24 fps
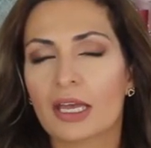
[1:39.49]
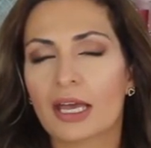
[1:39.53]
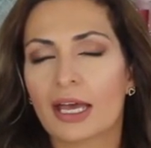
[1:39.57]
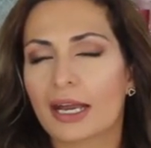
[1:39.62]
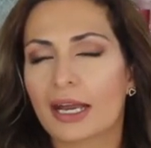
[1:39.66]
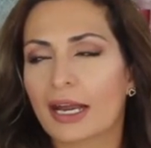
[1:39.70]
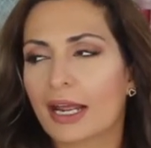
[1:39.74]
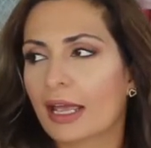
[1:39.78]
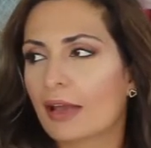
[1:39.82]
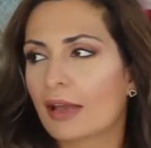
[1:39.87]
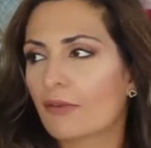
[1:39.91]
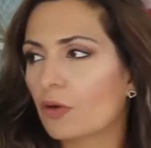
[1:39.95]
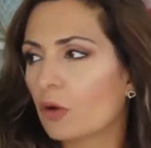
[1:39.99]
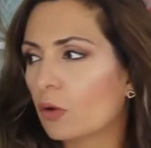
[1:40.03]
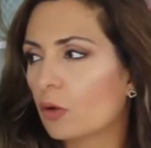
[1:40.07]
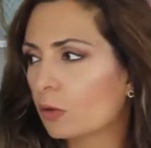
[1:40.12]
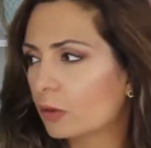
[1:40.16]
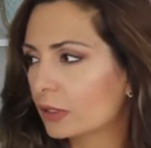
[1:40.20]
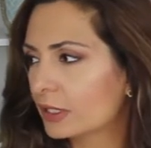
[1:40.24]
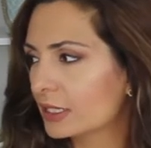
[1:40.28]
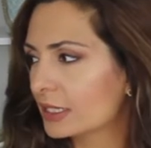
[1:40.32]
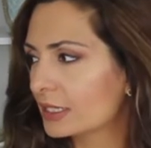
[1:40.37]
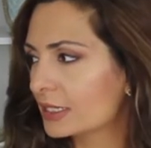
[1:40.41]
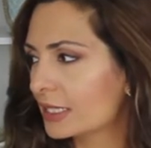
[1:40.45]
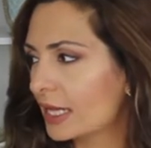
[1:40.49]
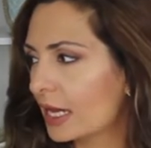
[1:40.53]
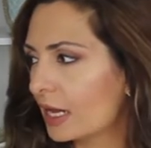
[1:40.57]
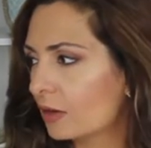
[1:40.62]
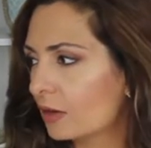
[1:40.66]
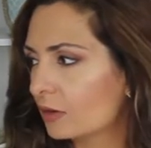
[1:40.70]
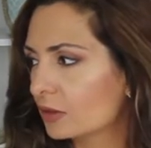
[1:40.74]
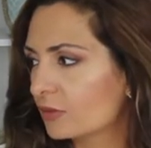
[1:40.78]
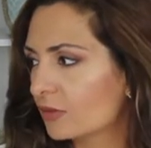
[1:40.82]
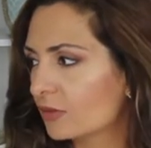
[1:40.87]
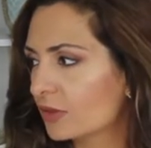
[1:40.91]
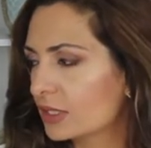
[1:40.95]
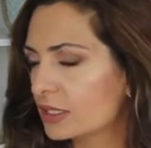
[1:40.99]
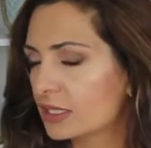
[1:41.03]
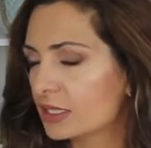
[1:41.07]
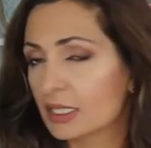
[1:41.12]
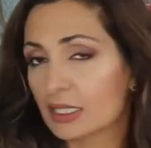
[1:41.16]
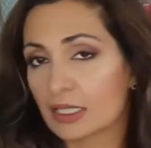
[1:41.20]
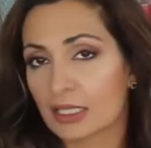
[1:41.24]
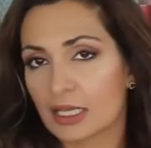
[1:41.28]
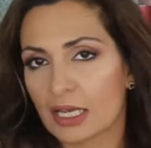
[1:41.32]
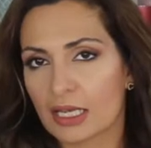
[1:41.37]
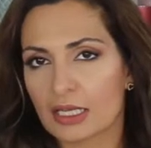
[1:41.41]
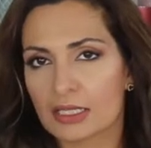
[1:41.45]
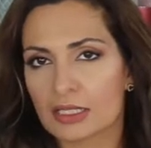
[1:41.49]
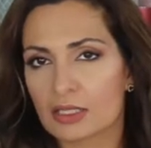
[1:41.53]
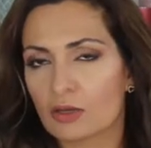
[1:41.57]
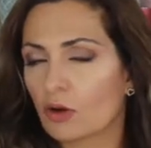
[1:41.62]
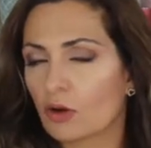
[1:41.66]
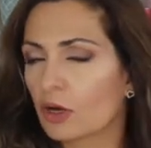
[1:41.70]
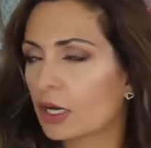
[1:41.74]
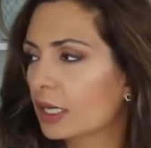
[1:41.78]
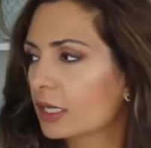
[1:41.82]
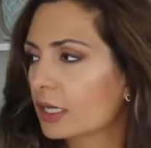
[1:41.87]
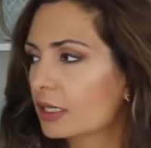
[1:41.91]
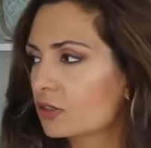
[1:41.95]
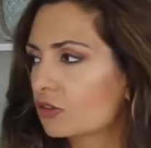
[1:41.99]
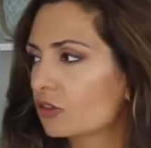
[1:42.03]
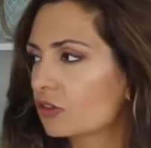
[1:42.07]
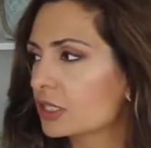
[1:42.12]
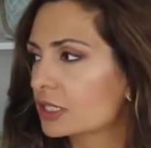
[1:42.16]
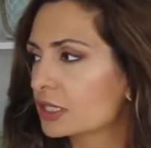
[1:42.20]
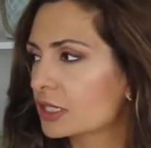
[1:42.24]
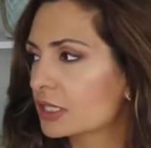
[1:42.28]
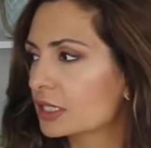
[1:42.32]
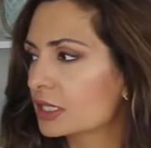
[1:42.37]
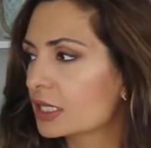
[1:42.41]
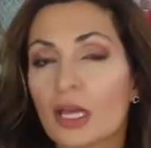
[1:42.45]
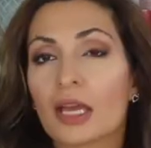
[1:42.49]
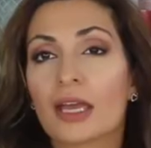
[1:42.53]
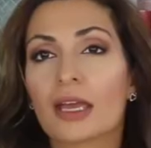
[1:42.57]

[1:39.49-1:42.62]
and I have all these outfits in case you are interested.